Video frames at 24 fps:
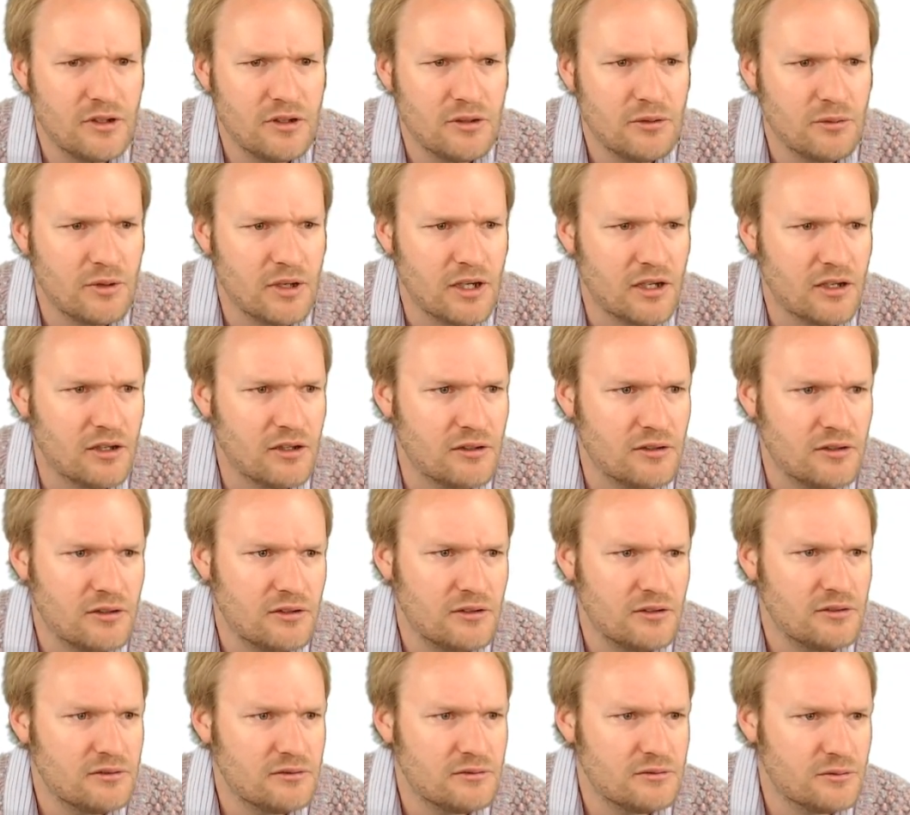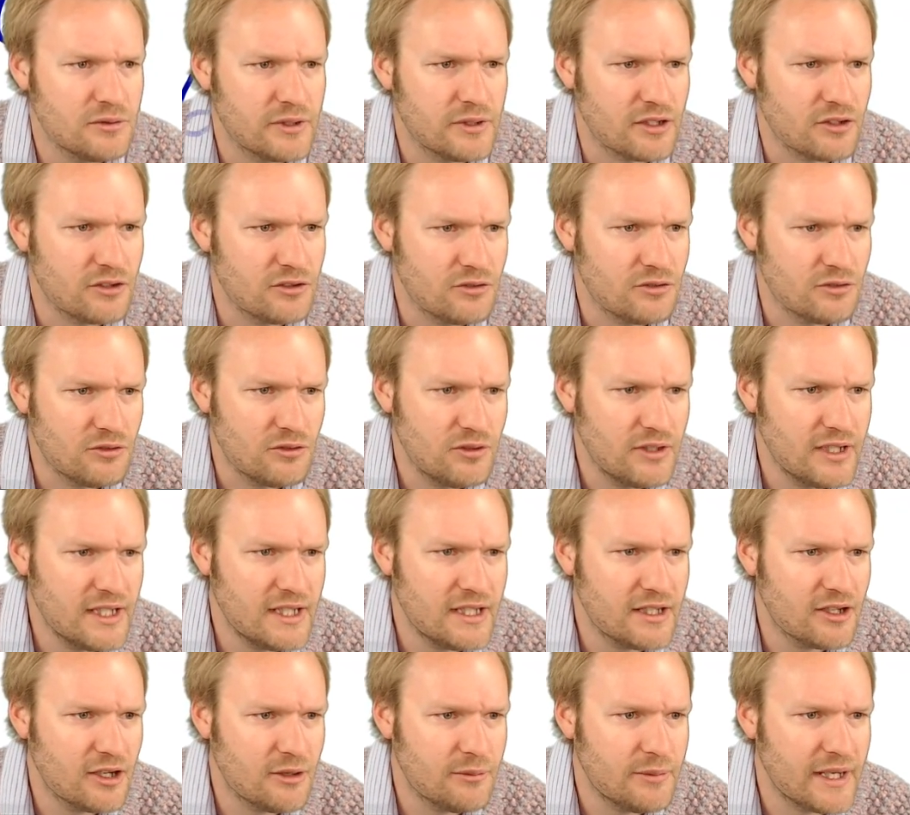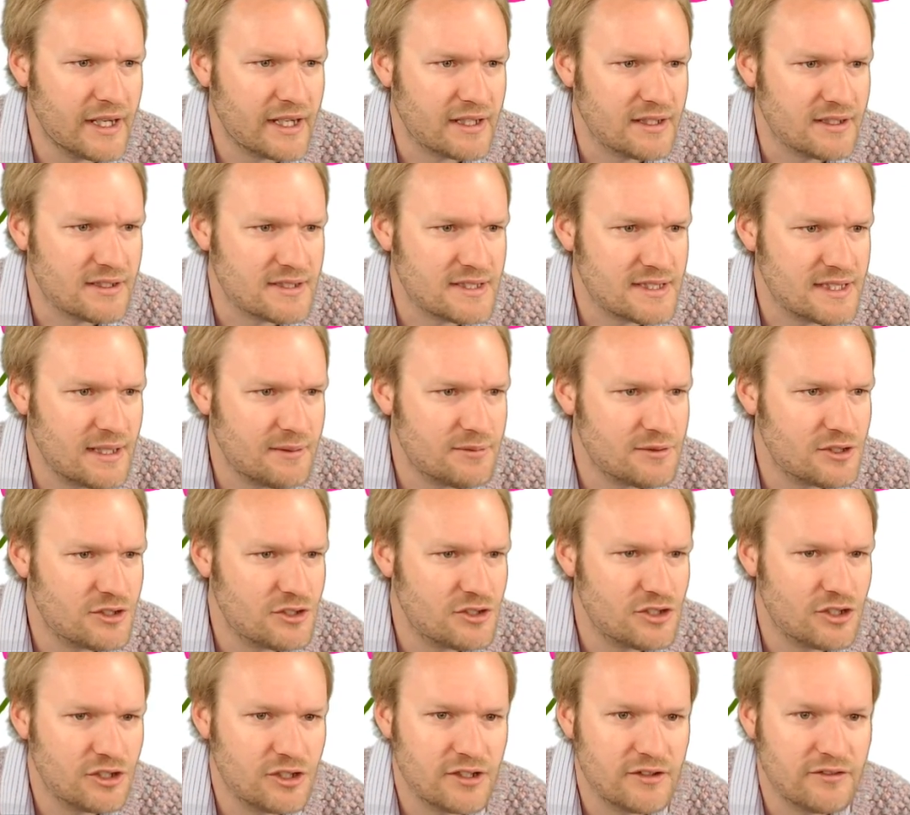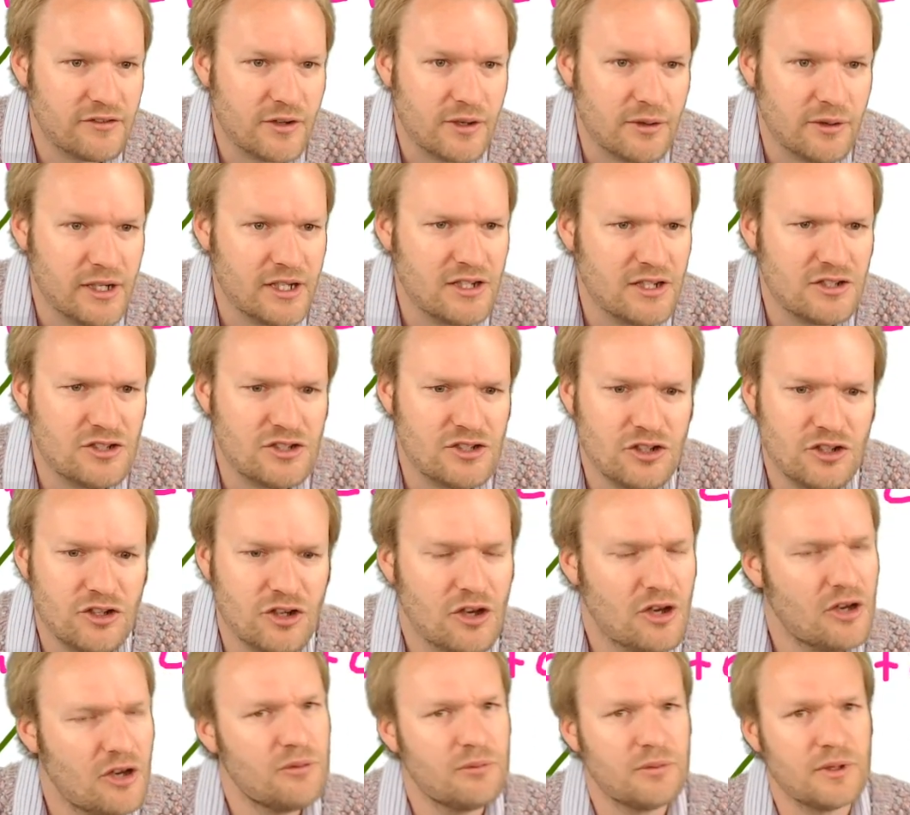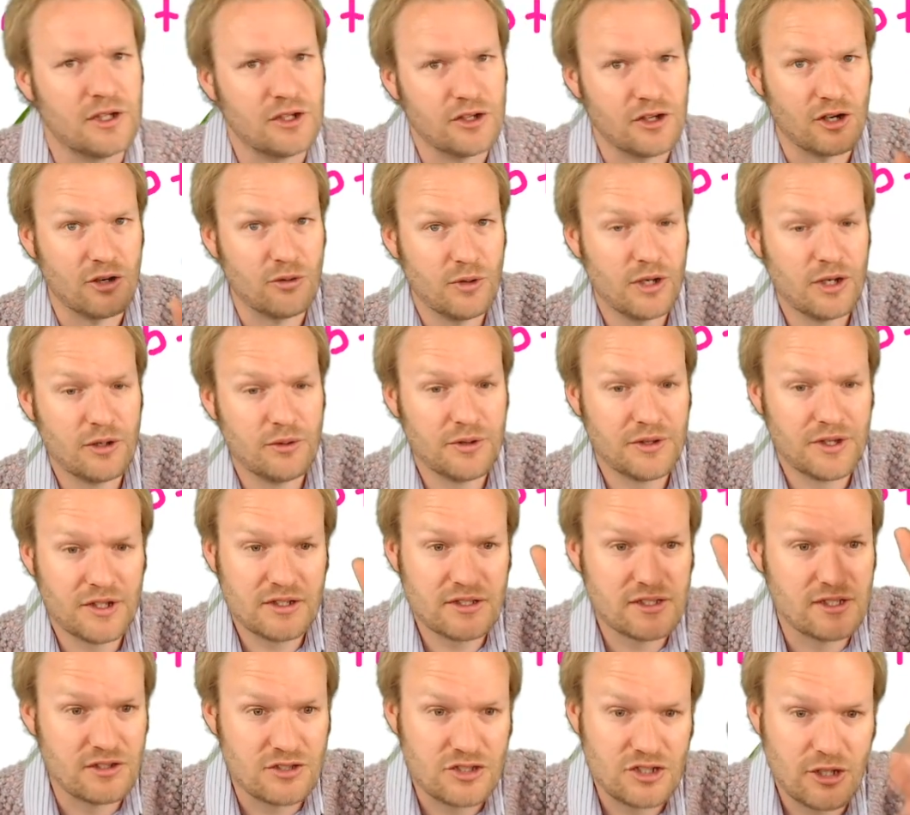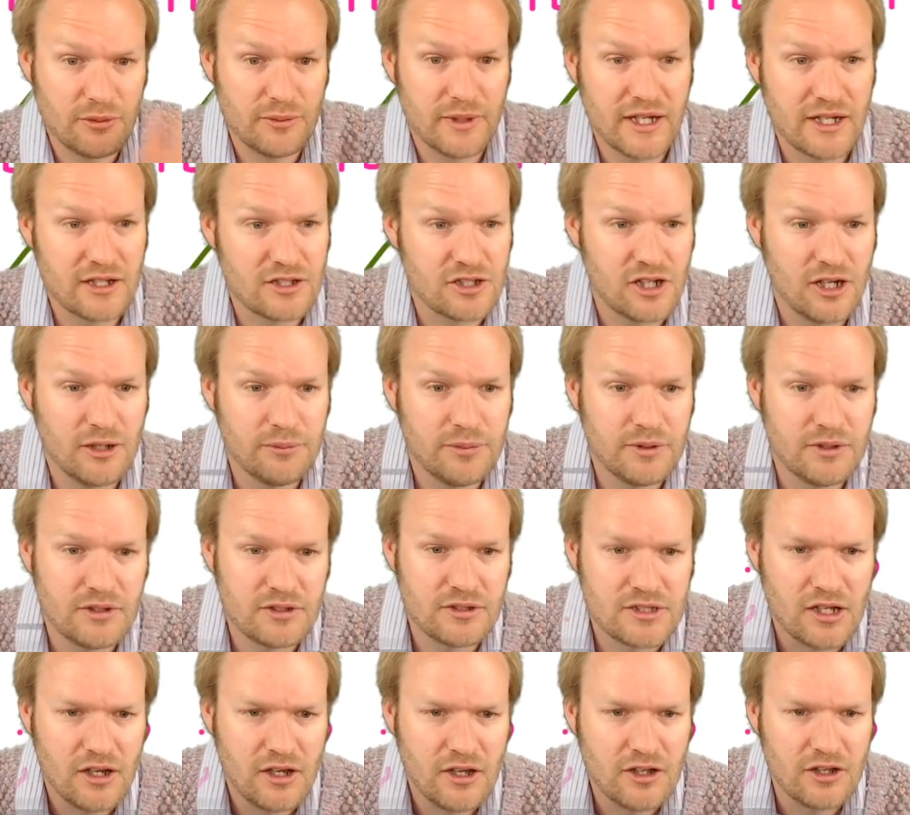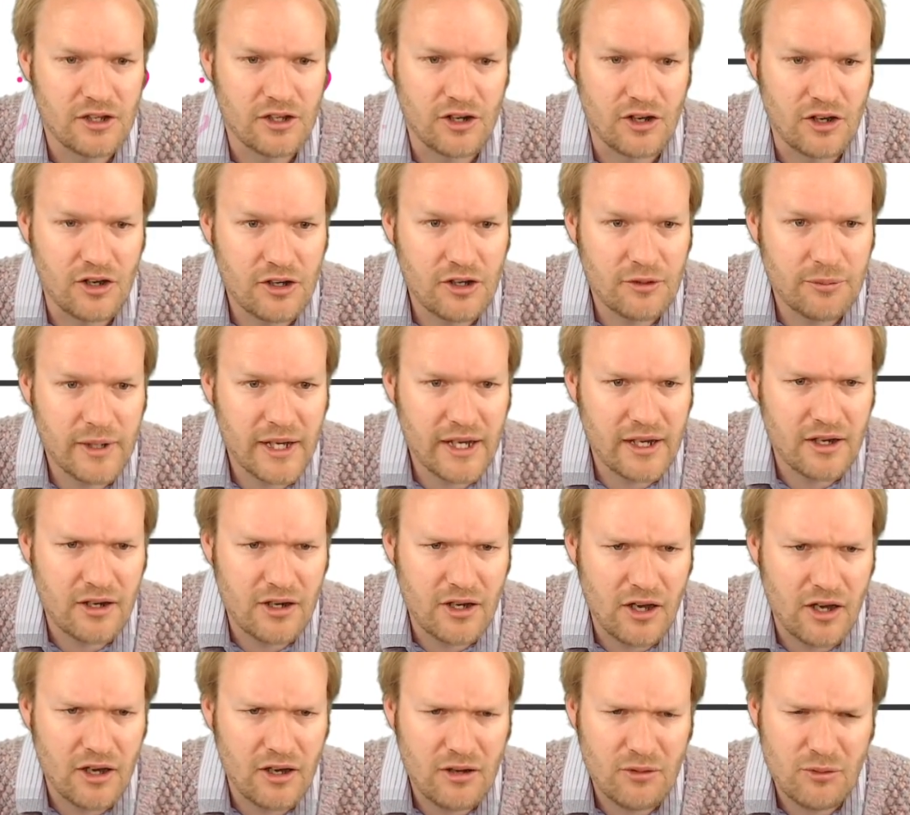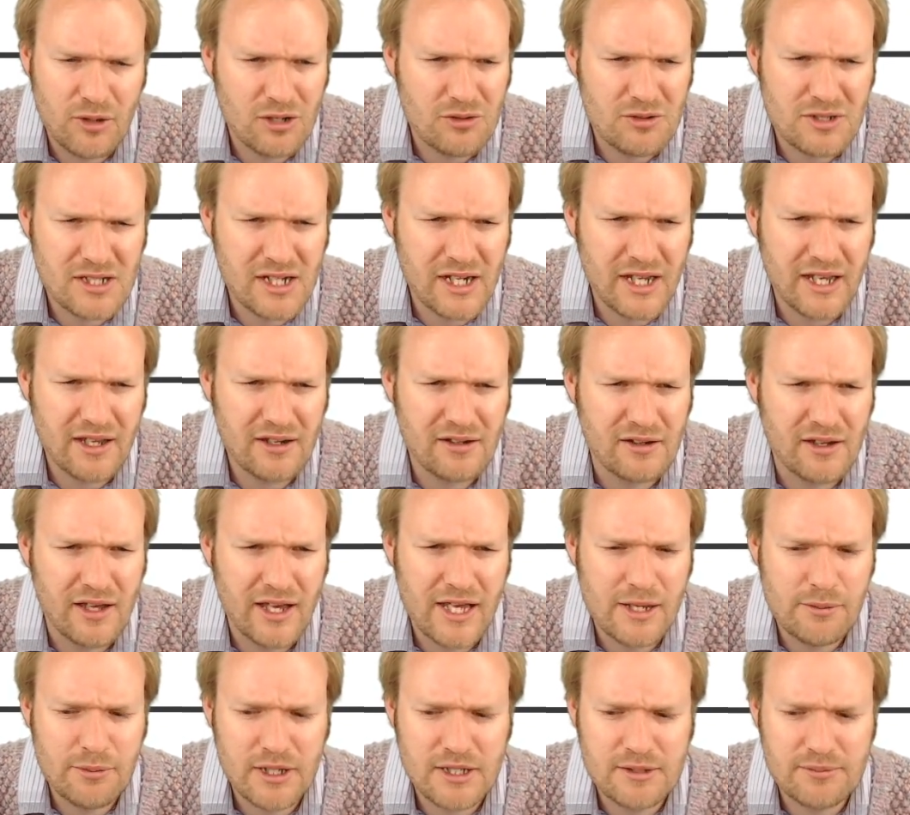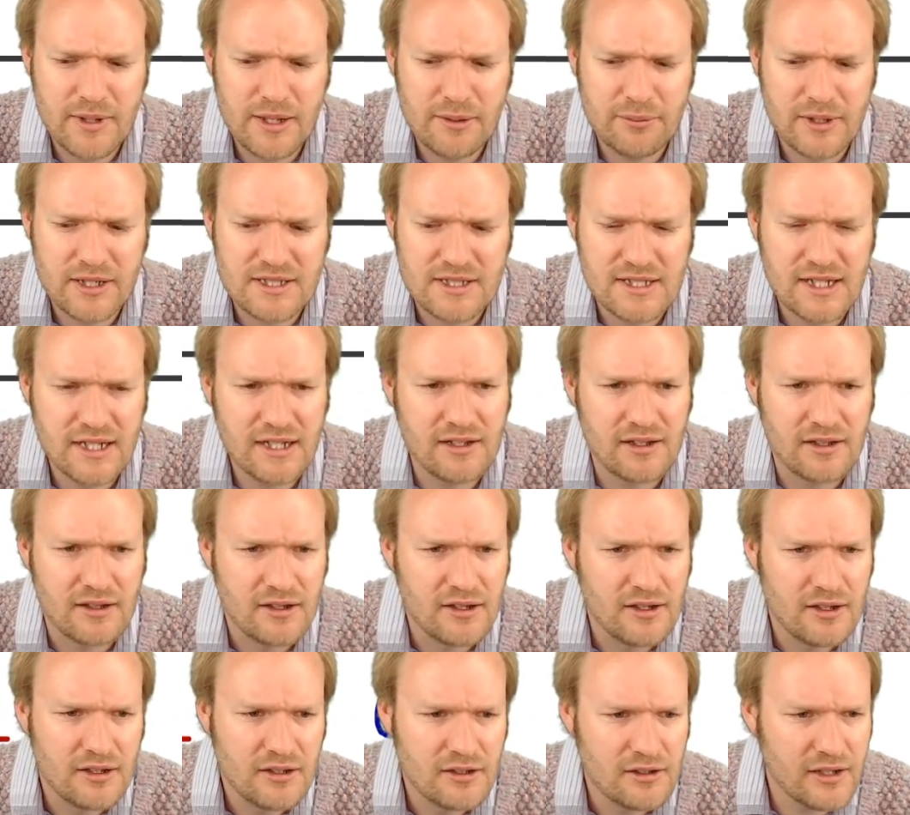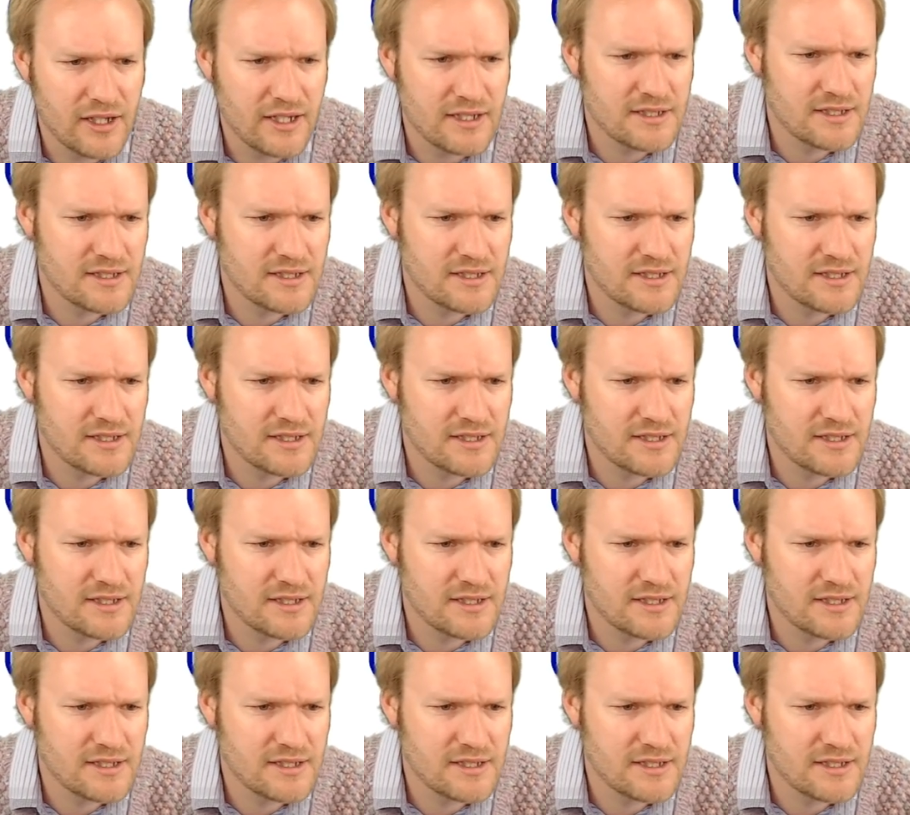Well, we could really go back and substitute if we wanted to, but you're going to work with this in so many examples. You're going to look back and go, what was it again? A plus b plus c. Great